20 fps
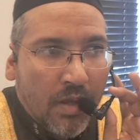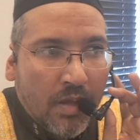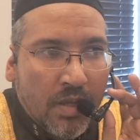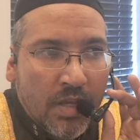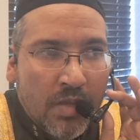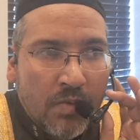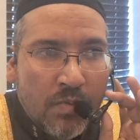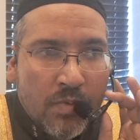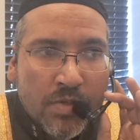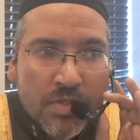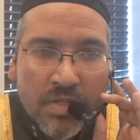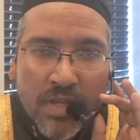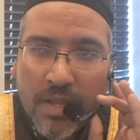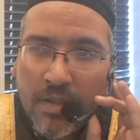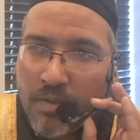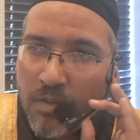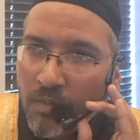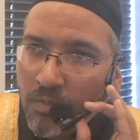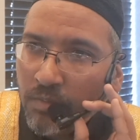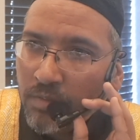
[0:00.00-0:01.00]
He was
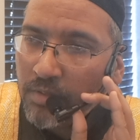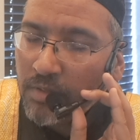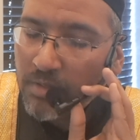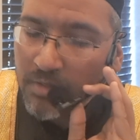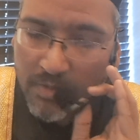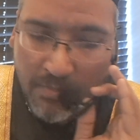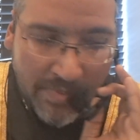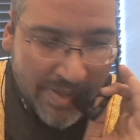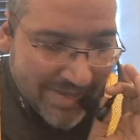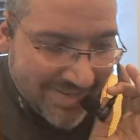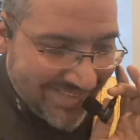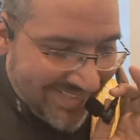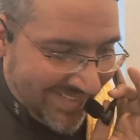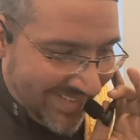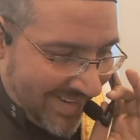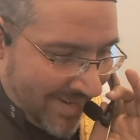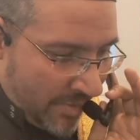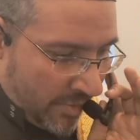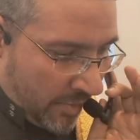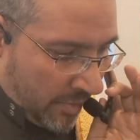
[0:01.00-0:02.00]
not only the best
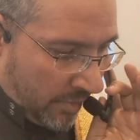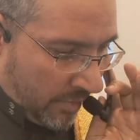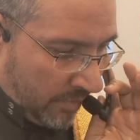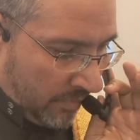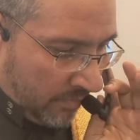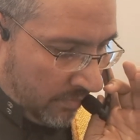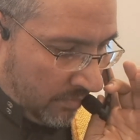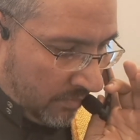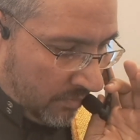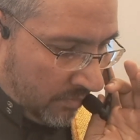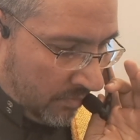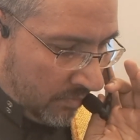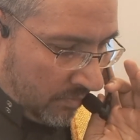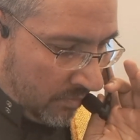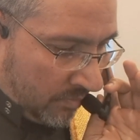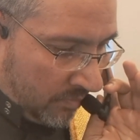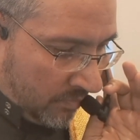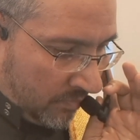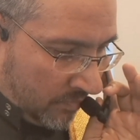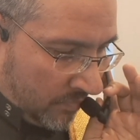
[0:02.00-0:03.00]
leader,
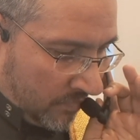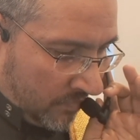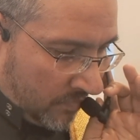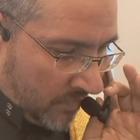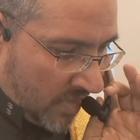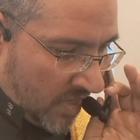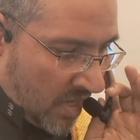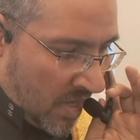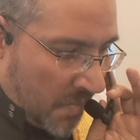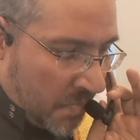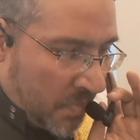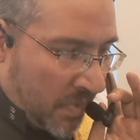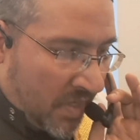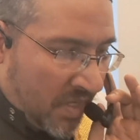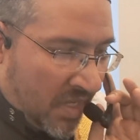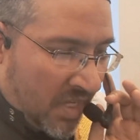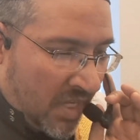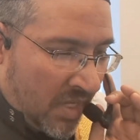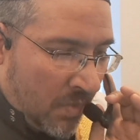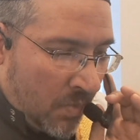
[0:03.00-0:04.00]

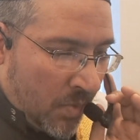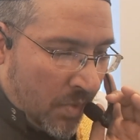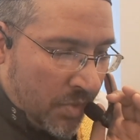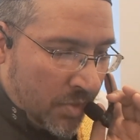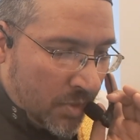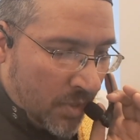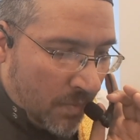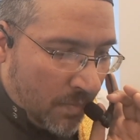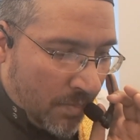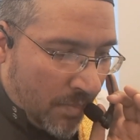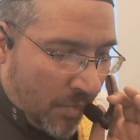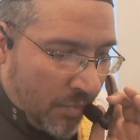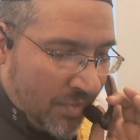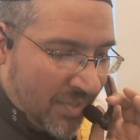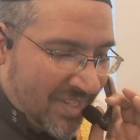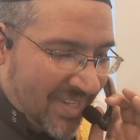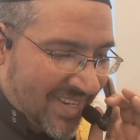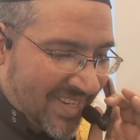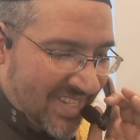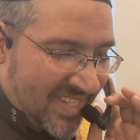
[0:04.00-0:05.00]
but he was the
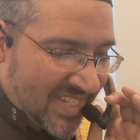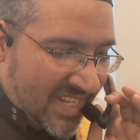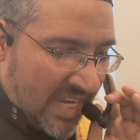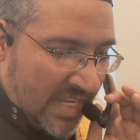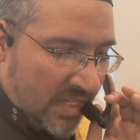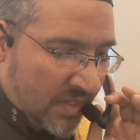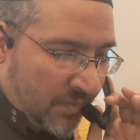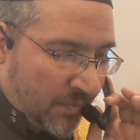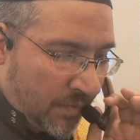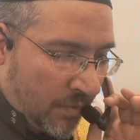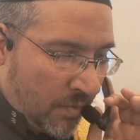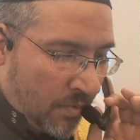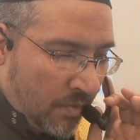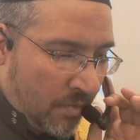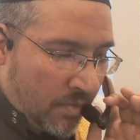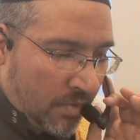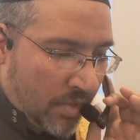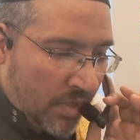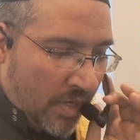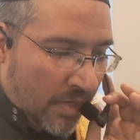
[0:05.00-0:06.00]
most
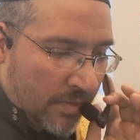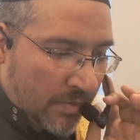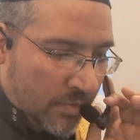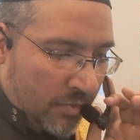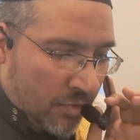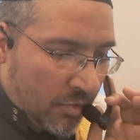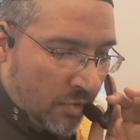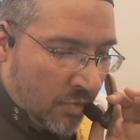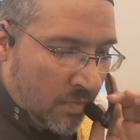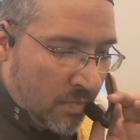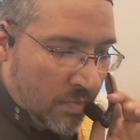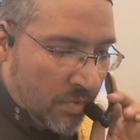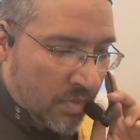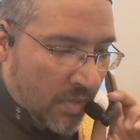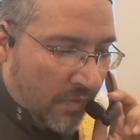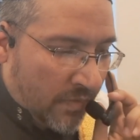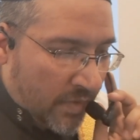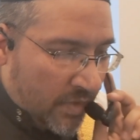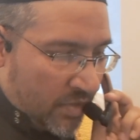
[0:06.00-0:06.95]
successful in terms of